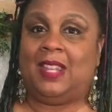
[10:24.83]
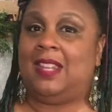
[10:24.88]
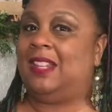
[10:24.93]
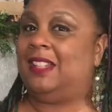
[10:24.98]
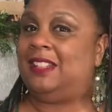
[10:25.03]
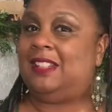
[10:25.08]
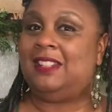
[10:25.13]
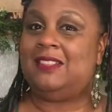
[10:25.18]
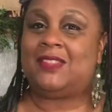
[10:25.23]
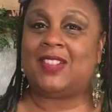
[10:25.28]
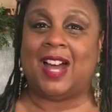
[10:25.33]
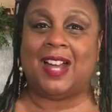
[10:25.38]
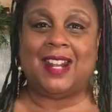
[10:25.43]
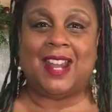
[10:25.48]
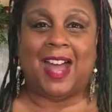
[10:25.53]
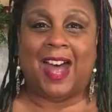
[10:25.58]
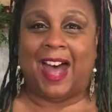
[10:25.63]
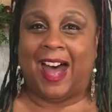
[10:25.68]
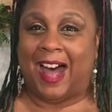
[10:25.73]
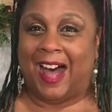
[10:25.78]
You've got
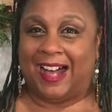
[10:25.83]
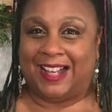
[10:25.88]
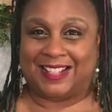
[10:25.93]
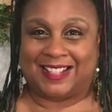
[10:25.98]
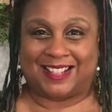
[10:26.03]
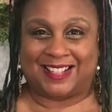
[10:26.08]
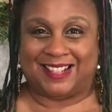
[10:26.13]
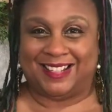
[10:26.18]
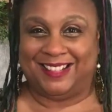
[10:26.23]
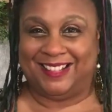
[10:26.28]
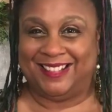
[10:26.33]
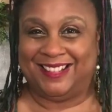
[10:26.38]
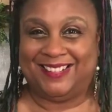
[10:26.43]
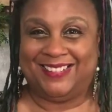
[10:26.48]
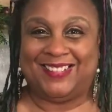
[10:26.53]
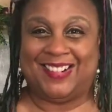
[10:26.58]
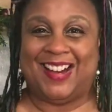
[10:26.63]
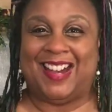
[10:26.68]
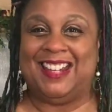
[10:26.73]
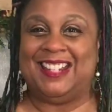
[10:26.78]
to ask,
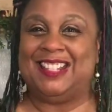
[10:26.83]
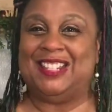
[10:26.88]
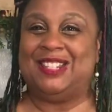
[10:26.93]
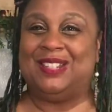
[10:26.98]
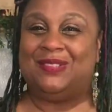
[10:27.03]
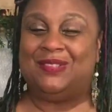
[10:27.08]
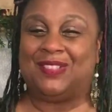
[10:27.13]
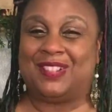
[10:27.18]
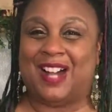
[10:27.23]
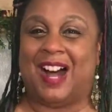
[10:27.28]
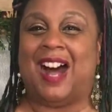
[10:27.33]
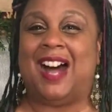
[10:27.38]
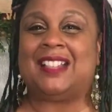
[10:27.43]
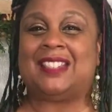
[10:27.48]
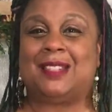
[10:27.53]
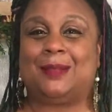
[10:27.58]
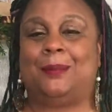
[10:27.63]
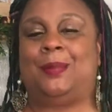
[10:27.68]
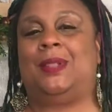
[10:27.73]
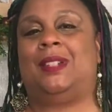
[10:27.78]
right? You've got
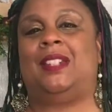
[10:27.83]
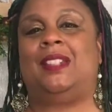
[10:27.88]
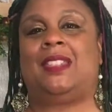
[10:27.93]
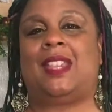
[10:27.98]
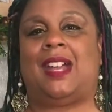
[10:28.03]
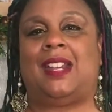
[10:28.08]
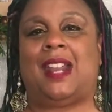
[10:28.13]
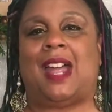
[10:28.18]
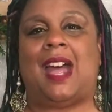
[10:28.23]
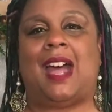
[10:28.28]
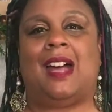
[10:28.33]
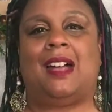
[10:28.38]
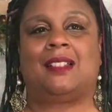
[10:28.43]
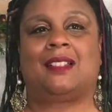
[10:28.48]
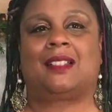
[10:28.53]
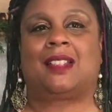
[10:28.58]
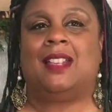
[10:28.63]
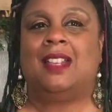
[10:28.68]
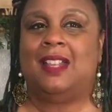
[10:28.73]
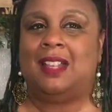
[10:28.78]
to put in that
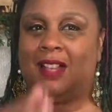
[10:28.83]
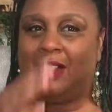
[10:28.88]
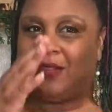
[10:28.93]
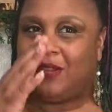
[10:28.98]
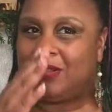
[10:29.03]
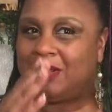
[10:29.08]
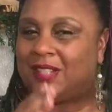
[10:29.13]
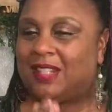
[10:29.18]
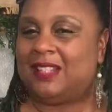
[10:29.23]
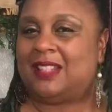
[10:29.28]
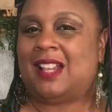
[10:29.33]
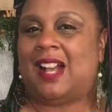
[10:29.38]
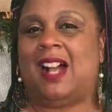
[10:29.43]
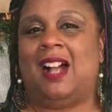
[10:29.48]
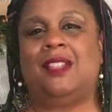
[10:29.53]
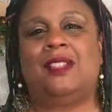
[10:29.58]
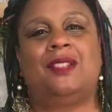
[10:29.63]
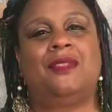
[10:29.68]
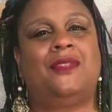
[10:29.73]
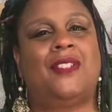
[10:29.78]
ask. There's these
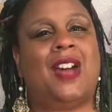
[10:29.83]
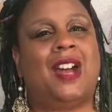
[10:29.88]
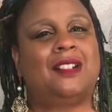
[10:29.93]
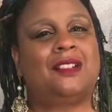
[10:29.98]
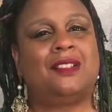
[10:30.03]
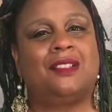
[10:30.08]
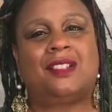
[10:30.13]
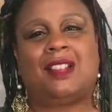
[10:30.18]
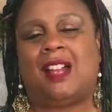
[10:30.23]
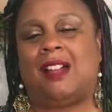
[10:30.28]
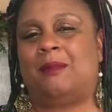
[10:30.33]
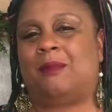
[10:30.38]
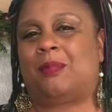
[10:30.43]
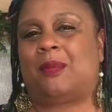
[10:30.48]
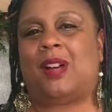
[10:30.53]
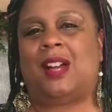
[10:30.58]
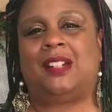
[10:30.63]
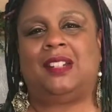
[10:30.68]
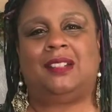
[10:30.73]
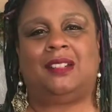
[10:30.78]
other factors. I
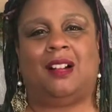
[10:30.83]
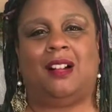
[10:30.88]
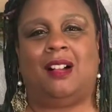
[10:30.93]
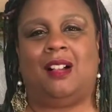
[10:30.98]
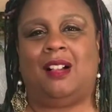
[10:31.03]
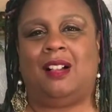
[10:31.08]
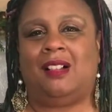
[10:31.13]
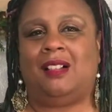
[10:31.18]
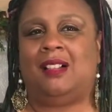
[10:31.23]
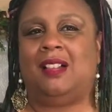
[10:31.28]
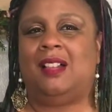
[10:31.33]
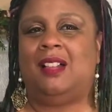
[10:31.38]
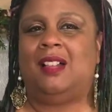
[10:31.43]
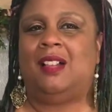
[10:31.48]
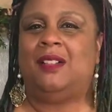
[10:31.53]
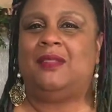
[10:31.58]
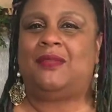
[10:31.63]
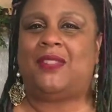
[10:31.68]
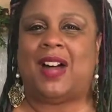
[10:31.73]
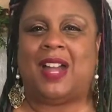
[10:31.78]
brought in all
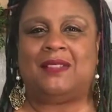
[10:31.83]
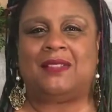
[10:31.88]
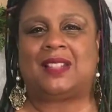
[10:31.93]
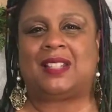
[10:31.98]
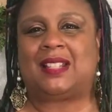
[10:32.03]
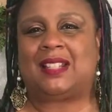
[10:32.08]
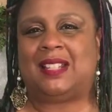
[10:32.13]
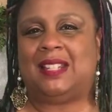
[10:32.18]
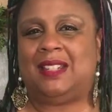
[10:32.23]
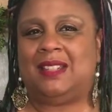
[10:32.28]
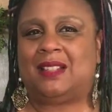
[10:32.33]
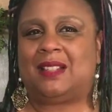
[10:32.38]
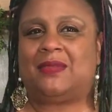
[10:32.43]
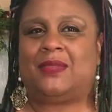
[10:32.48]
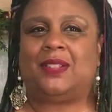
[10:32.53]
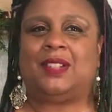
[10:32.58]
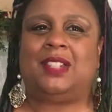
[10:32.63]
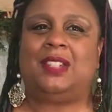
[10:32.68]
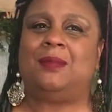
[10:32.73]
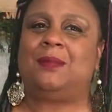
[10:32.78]
5 C's
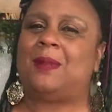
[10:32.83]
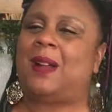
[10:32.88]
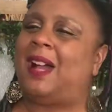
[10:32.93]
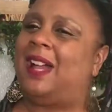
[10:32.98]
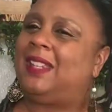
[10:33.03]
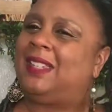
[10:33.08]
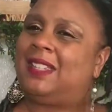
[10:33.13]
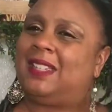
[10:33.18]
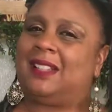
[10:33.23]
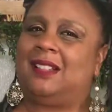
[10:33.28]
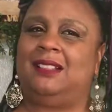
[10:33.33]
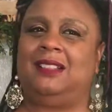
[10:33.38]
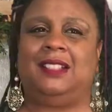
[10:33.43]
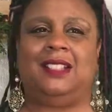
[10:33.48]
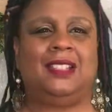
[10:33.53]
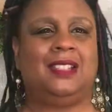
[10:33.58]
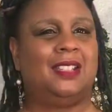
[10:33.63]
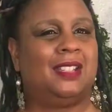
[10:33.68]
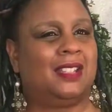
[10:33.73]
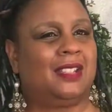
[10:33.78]
for you, right? Get
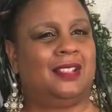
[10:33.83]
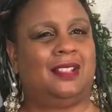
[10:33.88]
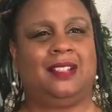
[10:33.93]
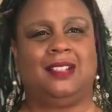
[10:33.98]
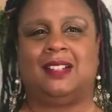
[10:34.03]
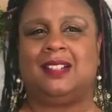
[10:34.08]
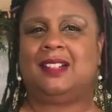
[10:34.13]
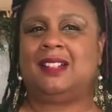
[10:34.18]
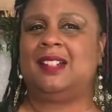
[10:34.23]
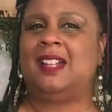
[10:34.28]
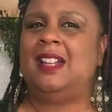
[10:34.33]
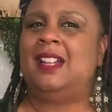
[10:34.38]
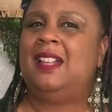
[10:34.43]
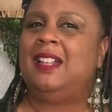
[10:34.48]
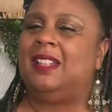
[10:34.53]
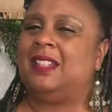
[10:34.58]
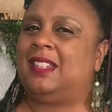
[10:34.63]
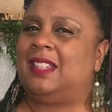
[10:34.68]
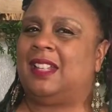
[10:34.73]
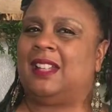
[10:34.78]
clean, get clear,
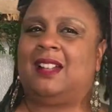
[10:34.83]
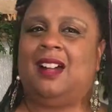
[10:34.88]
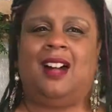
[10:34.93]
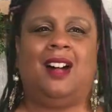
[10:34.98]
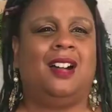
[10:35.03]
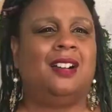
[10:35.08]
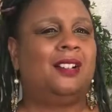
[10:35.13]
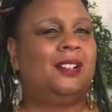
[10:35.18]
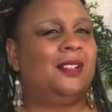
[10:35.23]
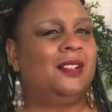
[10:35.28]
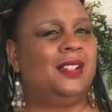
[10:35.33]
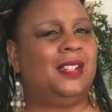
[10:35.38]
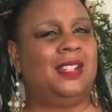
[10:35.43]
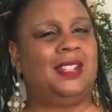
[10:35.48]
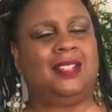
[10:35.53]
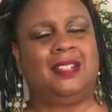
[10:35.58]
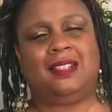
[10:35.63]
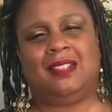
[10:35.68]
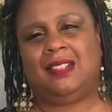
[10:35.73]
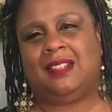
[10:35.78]
get
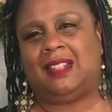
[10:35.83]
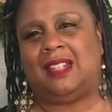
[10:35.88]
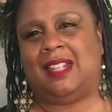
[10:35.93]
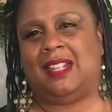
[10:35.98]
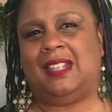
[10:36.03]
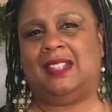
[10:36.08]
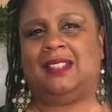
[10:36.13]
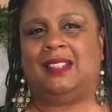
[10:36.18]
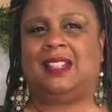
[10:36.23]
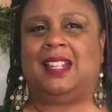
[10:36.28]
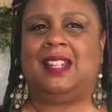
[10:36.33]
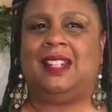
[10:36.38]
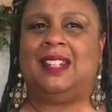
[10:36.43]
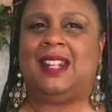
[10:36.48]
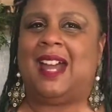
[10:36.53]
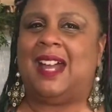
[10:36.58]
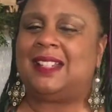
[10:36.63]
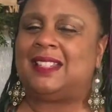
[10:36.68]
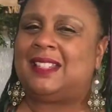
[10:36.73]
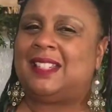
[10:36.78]
concrete, get
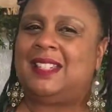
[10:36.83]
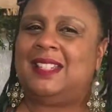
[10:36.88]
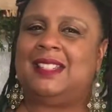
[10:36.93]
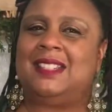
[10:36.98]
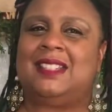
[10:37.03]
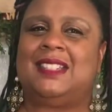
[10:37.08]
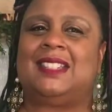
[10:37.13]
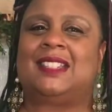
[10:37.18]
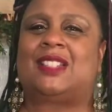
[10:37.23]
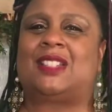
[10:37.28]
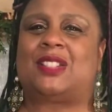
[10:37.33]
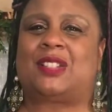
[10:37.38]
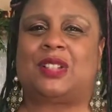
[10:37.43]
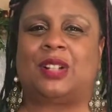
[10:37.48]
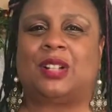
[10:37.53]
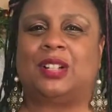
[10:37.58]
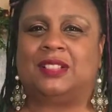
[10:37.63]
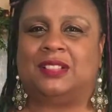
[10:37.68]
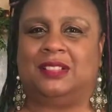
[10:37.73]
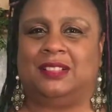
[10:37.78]
connected, get
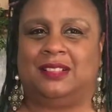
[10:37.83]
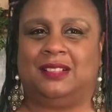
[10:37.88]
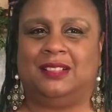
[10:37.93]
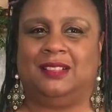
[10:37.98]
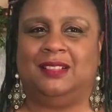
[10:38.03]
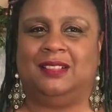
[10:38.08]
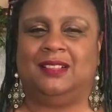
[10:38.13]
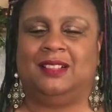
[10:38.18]
certain.